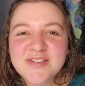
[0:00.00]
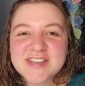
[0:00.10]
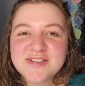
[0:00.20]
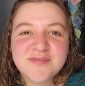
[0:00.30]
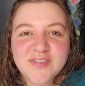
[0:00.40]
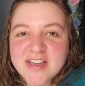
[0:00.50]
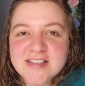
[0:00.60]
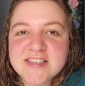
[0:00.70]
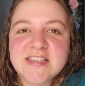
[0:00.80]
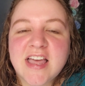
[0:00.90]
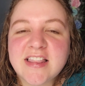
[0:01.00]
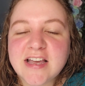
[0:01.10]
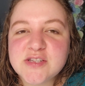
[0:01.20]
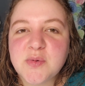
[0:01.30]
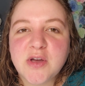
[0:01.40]
Hello dear friends, I'd
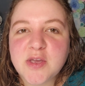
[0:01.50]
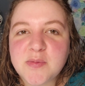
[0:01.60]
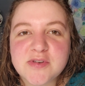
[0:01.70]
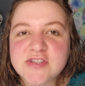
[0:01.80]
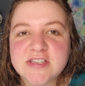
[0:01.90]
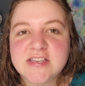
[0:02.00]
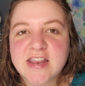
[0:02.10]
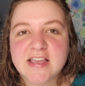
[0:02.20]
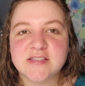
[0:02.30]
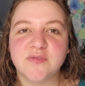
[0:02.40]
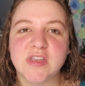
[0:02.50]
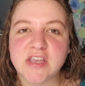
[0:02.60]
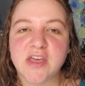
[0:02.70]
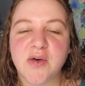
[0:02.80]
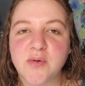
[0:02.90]
like to welcome you to today's
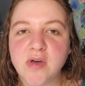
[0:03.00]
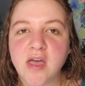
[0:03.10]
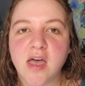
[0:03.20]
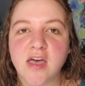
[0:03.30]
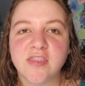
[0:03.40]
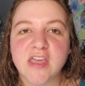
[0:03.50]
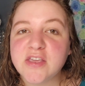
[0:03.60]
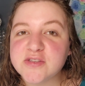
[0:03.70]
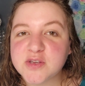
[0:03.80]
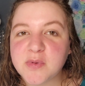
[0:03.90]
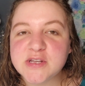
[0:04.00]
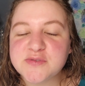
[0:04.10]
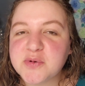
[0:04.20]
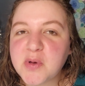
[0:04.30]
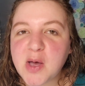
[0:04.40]
video. Thank you so
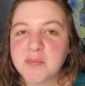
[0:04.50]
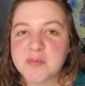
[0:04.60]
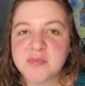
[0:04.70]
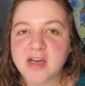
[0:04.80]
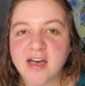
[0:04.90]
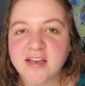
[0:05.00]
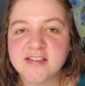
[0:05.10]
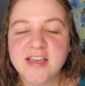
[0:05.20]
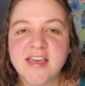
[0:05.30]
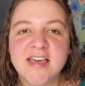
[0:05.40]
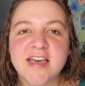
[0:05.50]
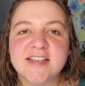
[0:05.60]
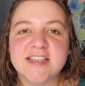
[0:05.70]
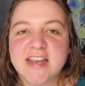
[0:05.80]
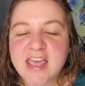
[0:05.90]
much for popping by.
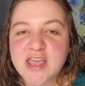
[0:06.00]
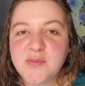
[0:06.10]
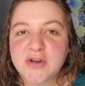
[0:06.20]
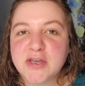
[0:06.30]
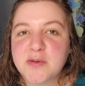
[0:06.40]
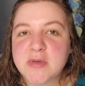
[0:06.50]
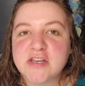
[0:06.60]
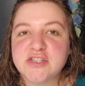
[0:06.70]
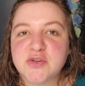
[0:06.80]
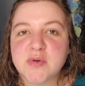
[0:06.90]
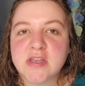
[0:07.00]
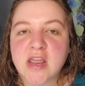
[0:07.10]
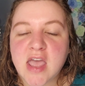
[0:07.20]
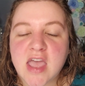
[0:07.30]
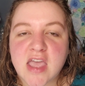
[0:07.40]
Today we're going to be doing
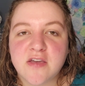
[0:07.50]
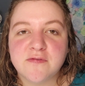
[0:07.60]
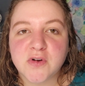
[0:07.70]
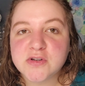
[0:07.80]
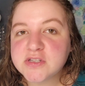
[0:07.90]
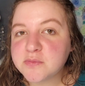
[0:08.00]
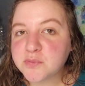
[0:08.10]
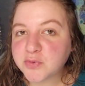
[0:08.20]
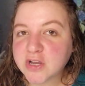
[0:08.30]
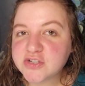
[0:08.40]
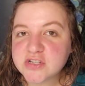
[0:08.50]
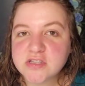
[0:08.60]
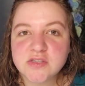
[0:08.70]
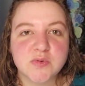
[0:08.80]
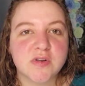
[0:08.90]
a first
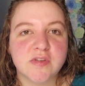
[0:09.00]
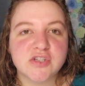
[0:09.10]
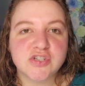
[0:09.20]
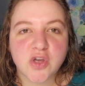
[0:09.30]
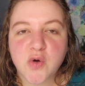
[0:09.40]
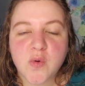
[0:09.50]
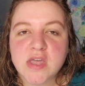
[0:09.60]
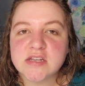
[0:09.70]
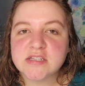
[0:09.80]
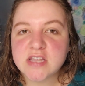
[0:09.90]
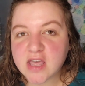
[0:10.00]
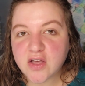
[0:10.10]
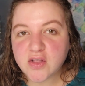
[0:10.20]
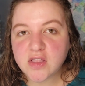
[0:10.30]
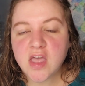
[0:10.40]
impression, sort of a show and
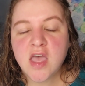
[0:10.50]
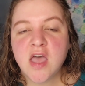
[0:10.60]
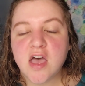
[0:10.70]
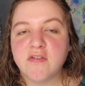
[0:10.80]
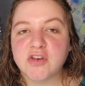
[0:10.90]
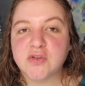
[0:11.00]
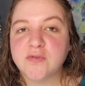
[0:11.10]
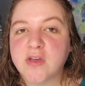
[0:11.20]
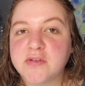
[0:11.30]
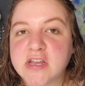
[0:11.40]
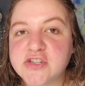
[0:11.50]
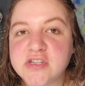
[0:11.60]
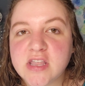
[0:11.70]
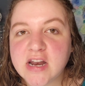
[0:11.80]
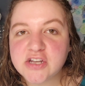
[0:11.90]
tell of a new
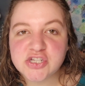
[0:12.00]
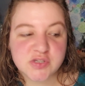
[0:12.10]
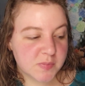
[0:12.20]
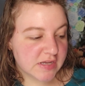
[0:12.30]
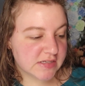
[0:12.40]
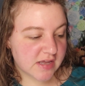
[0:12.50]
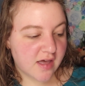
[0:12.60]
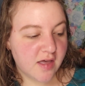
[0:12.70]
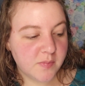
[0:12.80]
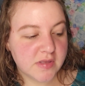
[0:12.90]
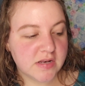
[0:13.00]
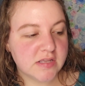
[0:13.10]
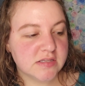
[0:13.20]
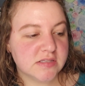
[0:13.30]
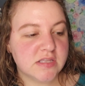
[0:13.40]
foundation that I just picked up. It
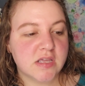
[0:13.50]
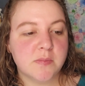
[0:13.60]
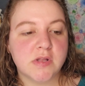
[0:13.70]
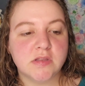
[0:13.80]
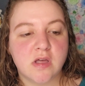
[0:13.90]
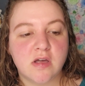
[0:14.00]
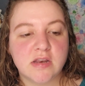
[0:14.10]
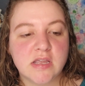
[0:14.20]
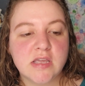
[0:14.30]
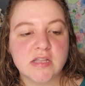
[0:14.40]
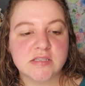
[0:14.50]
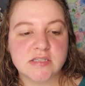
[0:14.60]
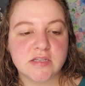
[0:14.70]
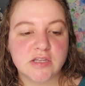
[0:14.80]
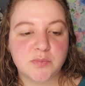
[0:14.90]
is the Milani
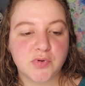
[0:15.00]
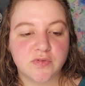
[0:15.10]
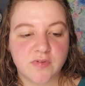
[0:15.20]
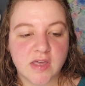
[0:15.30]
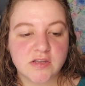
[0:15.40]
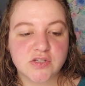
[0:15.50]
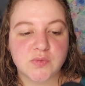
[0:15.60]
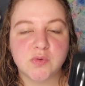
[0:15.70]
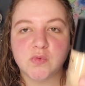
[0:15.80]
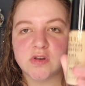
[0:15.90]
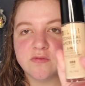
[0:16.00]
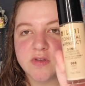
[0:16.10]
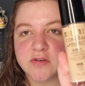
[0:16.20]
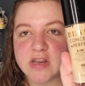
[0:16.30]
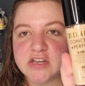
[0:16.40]
Conceal and Perfect 2-in-1
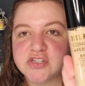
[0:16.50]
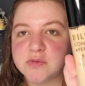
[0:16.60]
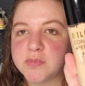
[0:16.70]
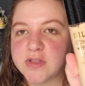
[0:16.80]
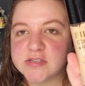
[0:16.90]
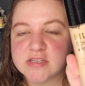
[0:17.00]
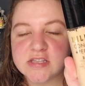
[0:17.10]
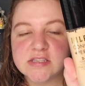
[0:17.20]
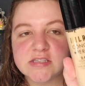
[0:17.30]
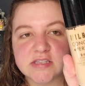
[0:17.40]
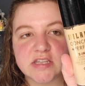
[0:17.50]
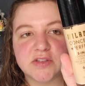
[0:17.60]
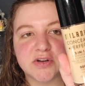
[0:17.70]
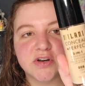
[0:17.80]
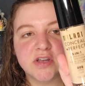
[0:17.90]
Foundation plus
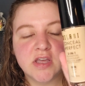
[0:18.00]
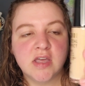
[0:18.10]
Concealer.